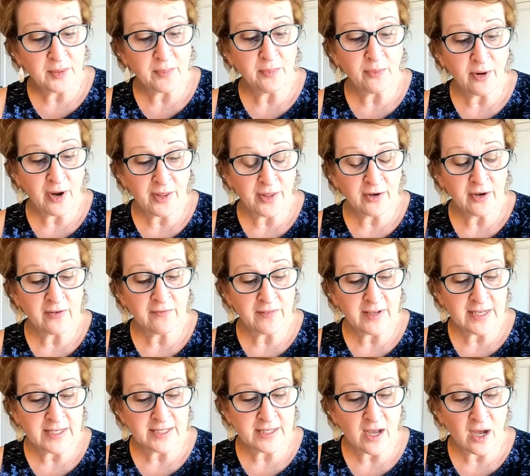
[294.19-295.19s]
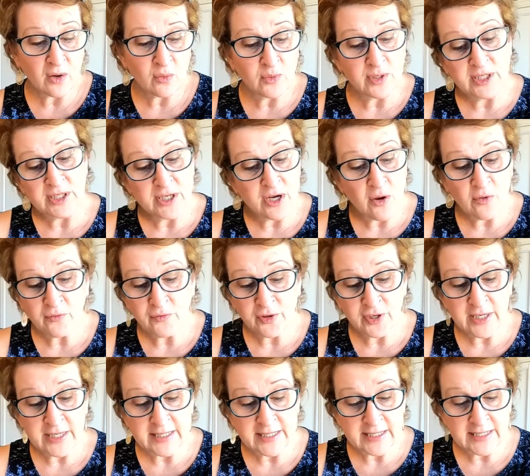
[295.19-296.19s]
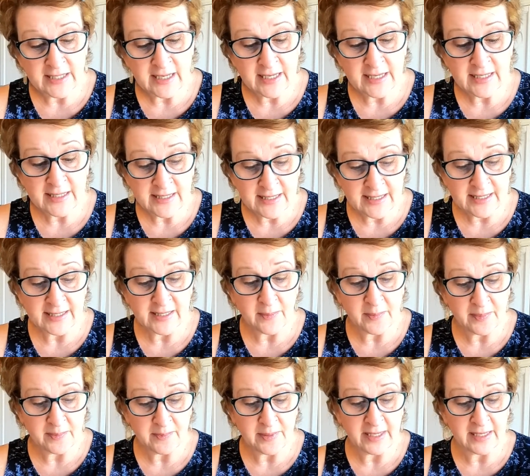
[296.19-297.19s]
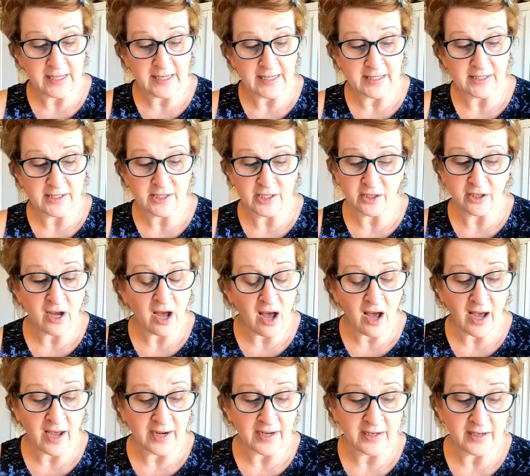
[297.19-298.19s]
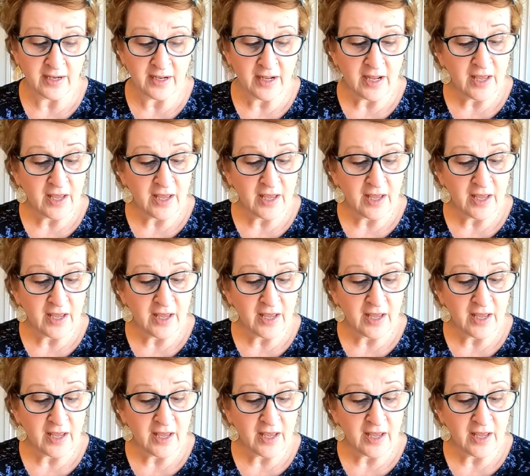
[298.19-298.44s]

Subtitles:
the brother of Esau, was known for his disobedience to God.